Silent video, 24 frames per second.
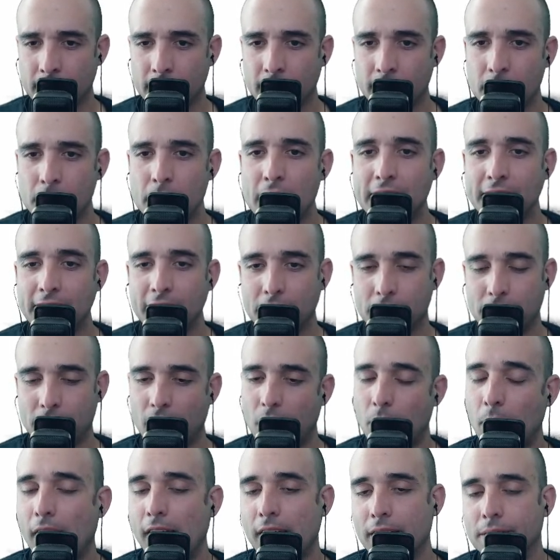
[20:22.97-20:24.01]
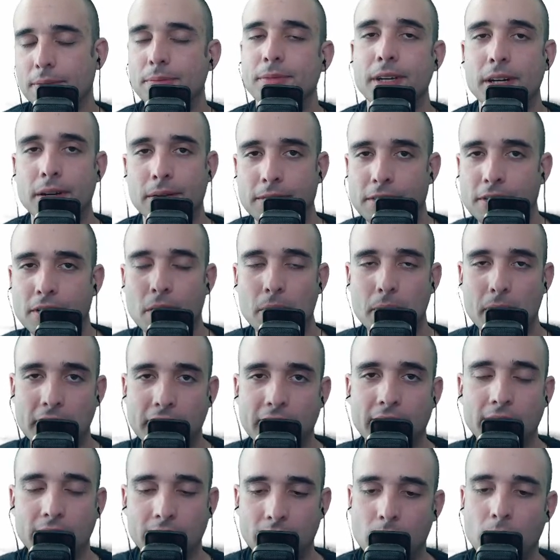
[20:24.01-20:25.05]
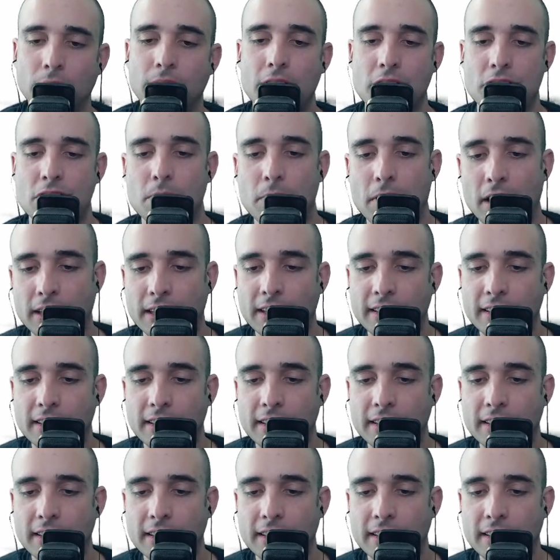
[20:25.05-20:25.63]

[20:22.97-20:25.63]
missing for a while, sort of missing quotation marks.